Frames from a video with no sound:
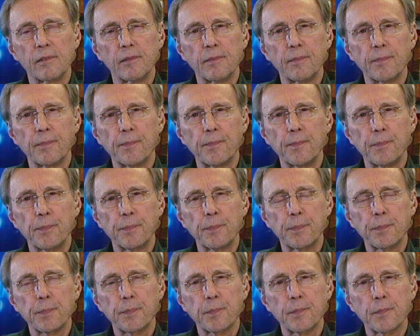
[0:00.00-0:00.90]

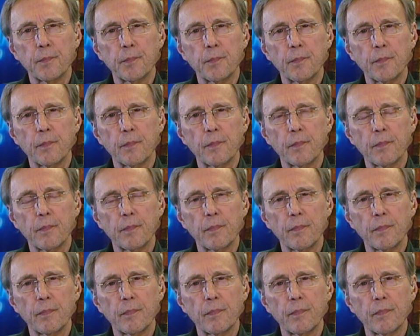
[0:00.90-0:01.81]

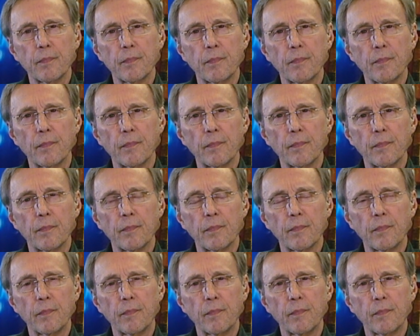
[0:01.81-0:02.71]

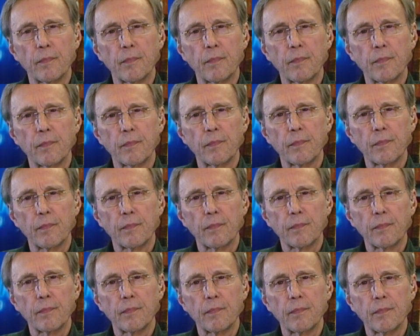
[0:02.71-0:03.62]

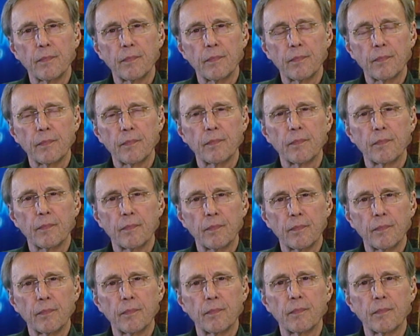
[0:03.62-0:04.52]

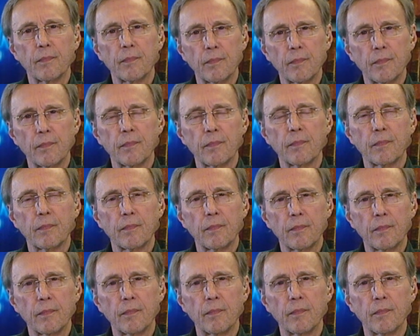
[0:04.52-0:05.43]

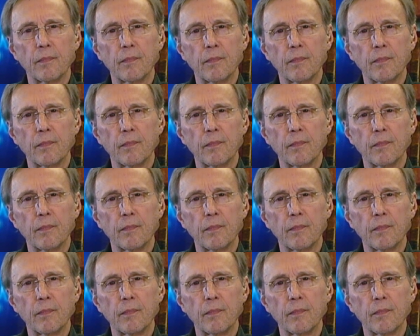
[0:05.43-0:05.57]
[no speech]